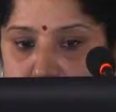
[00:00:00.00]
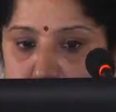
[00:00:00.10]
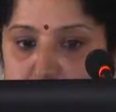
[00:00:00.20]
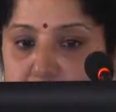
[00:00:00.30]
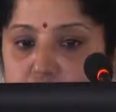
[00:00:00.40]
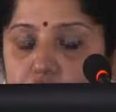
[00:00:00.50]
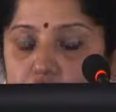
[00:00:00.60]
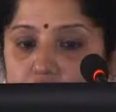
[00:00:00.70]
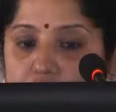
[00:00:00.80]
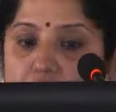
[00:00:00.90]
like
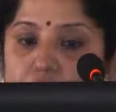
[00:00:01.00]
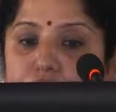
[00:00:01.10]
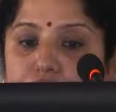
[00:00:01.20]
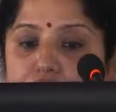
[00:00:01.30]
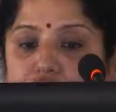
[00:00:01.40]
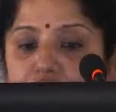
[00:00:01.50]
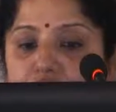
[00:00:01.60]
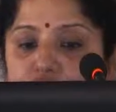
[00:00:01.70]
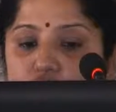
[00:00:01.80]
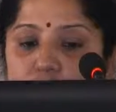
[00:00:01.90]
you have
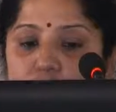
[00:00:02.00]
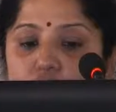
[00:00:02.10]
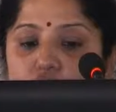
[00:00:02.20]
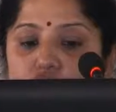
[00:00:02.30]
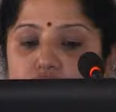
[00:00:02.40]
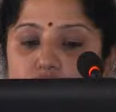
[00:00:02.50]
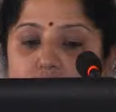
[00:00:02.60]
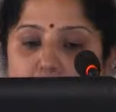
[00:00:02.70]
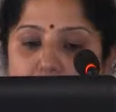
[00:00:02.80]
initiation, promotion,